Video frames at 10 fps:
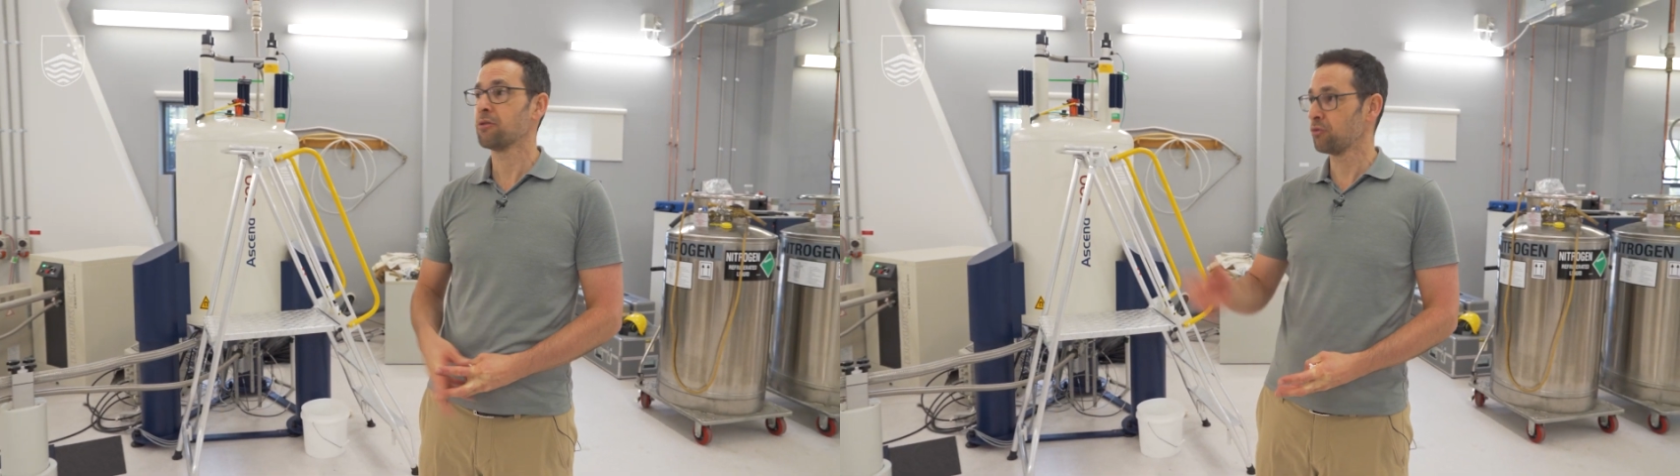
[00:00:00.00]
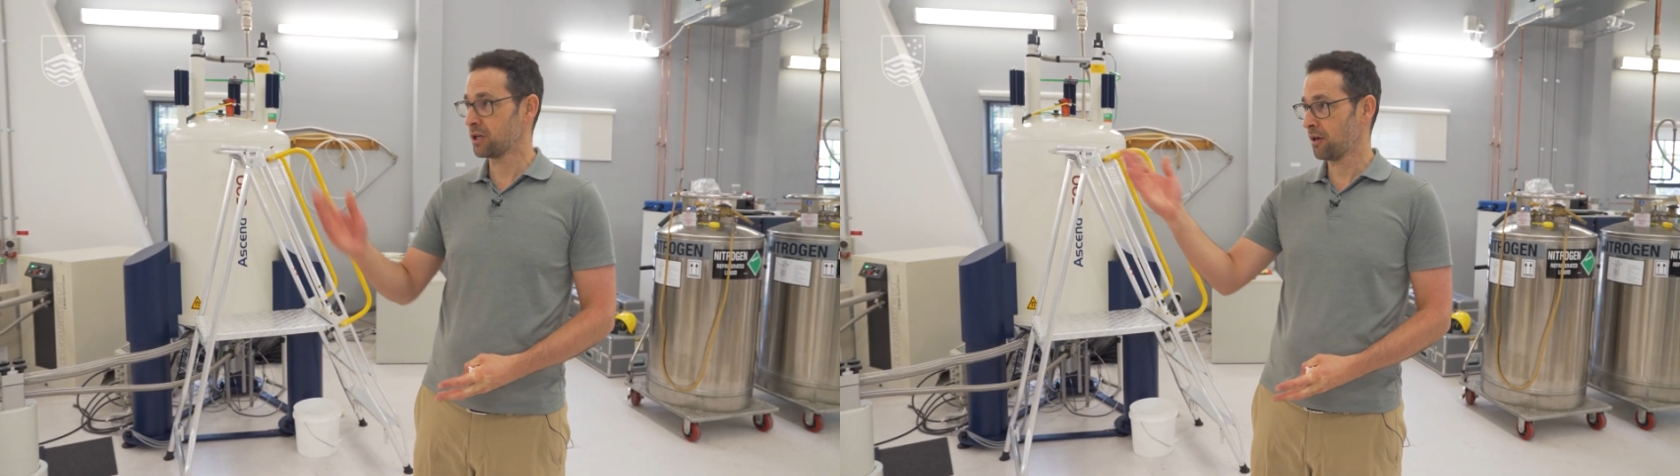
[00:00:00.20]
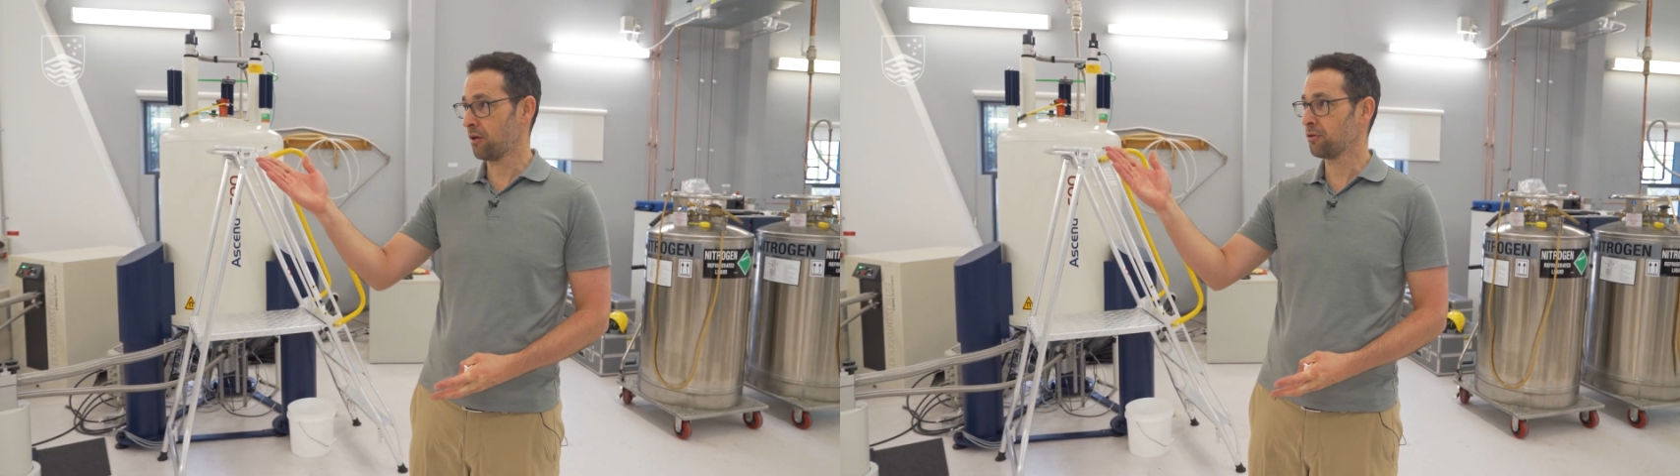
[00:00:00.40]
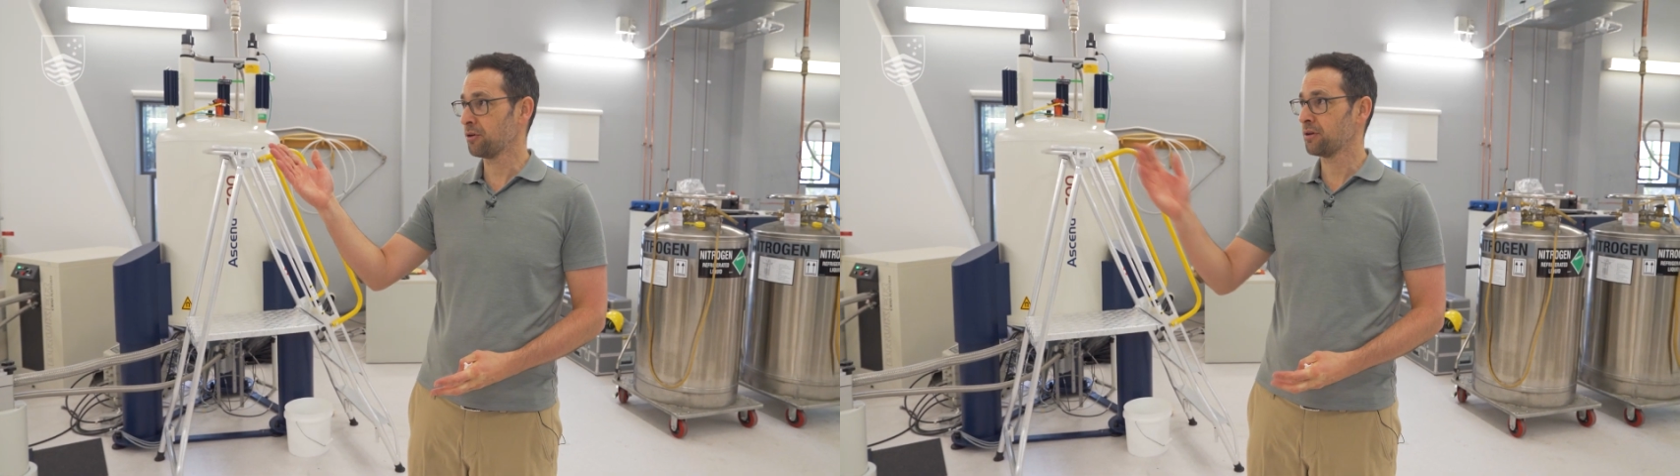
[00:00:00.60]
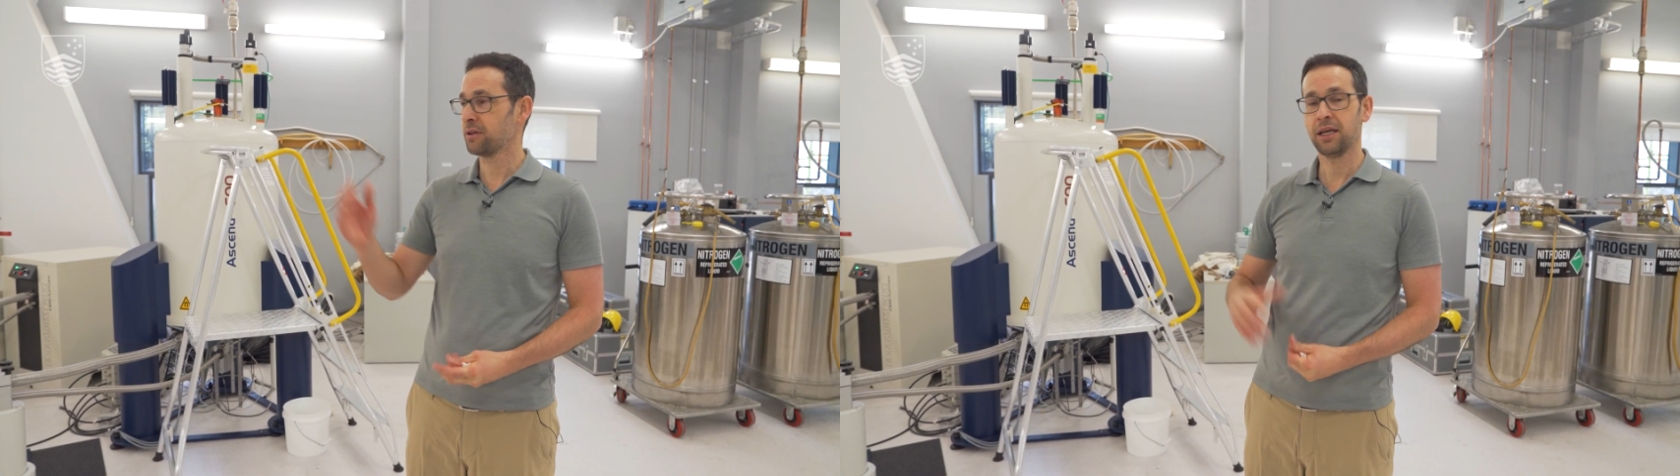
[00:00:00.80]

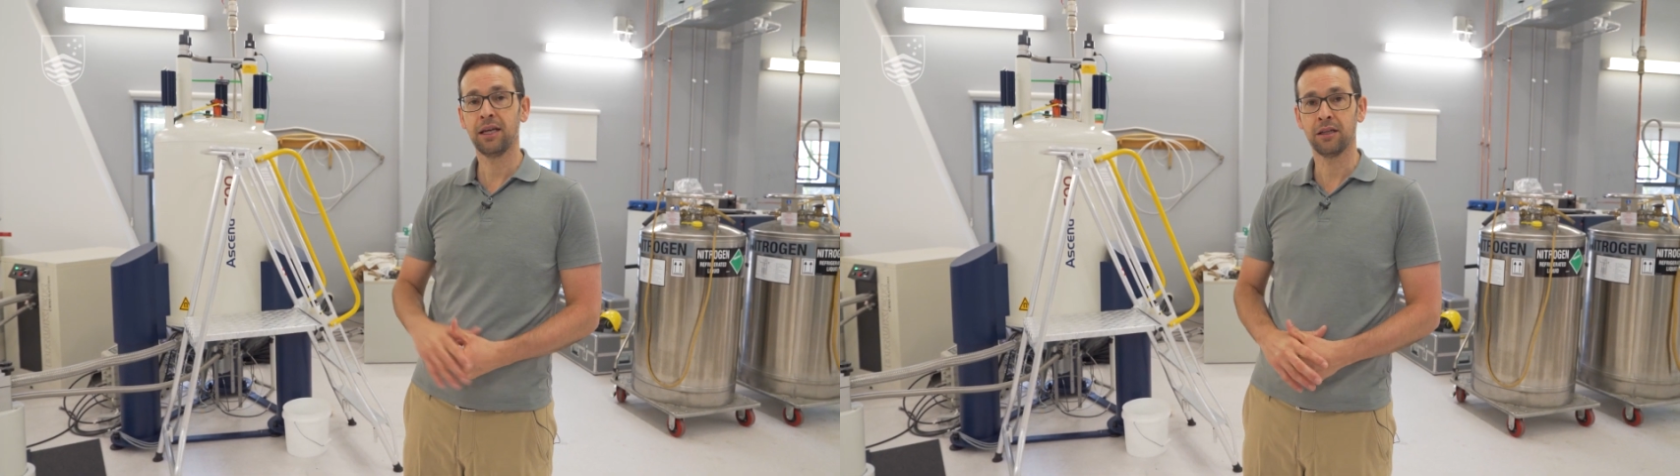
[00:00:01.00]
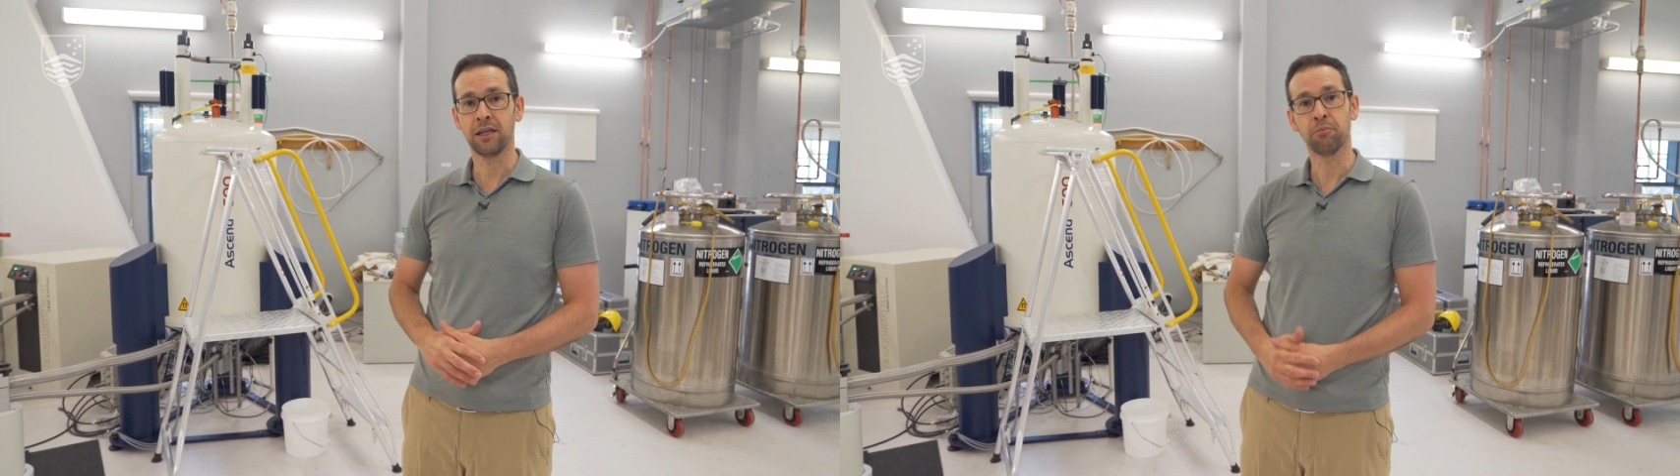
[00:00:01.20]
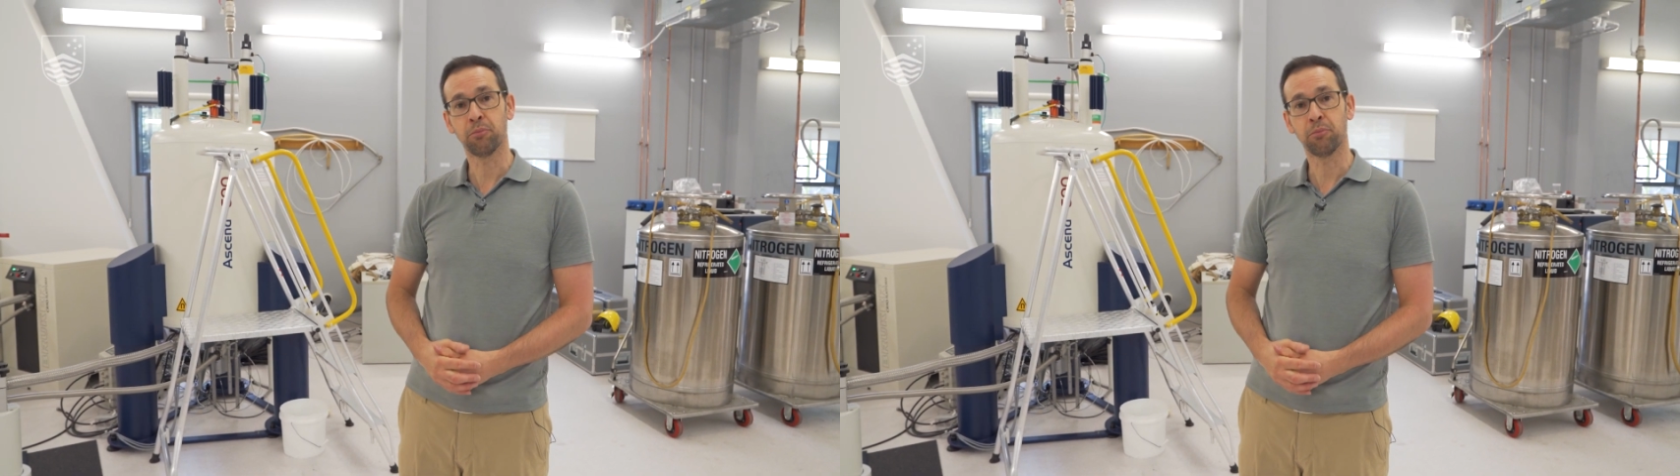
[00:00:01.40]
recover the helium